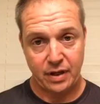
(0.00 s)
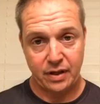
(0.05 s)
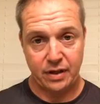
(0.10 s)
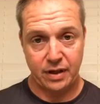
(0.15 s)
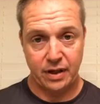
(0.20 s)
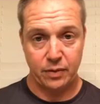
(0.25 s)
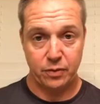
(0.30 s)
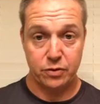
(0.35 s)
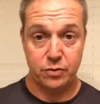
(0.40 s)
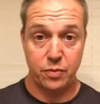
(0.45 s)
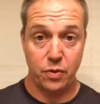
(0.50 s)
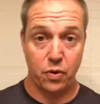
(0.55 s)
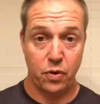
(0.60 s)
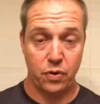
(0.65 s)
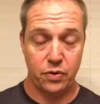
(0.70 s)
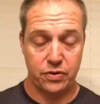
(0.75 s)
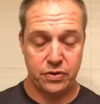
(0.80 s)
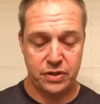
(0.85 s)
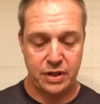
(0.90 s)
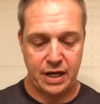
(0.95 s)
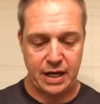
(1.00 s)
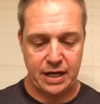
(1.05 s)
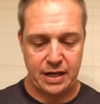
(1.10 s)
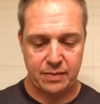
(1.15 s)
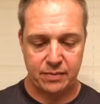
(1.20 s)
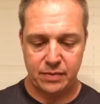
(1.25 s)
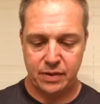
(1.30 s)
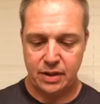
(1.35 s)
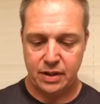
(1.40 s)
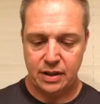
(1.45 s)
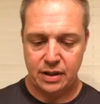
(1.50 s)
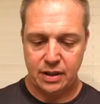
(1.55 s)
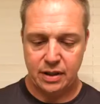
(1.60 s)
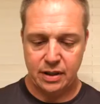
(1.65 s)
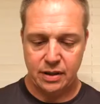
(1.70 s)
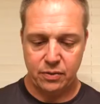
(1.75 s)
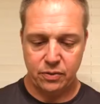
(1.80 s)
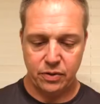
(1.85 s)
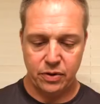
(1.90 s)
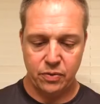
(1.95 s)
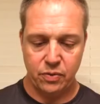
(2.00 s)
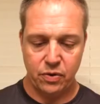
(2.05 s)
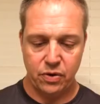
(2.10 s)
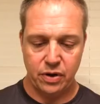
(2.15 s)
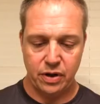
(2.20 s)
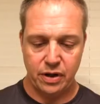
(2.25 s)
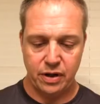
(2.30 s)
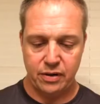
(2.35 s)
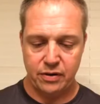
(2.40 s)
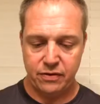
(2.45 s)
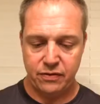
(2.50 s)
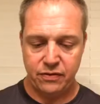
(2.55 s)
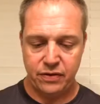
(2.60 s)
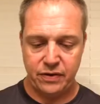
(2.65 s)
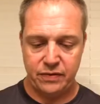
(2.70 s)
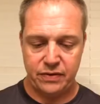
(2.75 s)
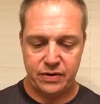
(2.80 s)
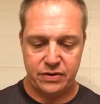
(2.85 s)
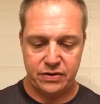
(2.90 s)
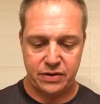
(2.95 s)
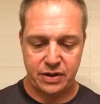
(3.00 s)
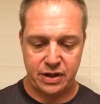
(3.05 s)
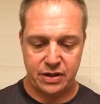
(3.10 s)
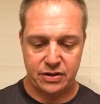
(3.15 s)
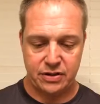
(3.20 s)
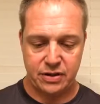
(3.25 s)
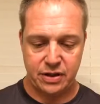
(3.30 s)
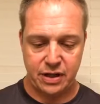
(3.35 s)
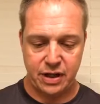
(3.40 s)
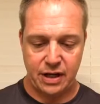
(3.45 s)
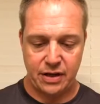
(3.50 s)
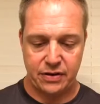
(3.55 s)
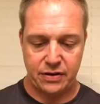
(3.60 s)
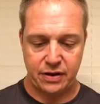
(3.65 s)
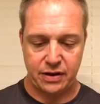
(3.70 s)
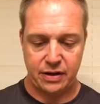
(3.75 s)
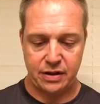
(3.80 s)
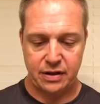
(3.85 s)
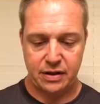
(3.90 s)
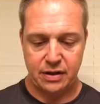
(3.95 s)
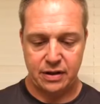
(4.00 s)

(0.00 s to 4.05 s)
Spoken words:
it was more of the same. We won 56-0